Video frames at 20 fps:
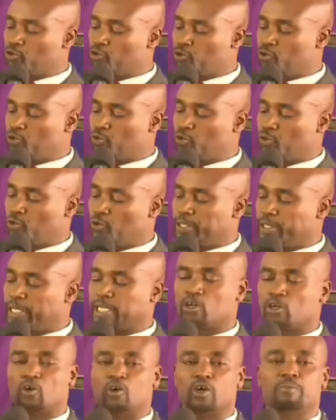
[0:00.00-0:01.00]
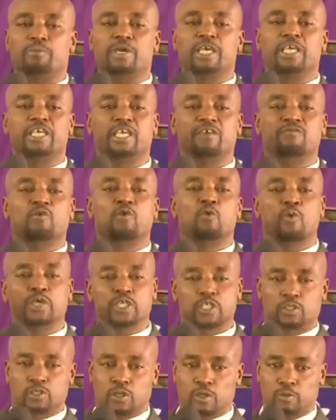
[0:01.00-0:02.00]
to you that God may give you
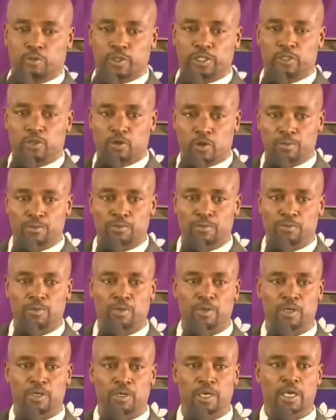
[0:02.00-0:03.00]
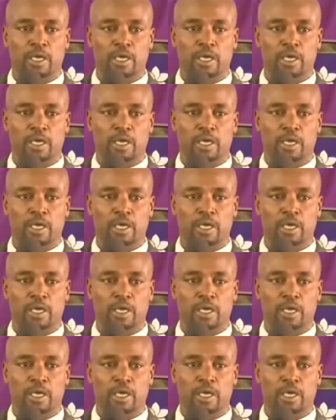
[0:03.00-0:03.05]
wisdom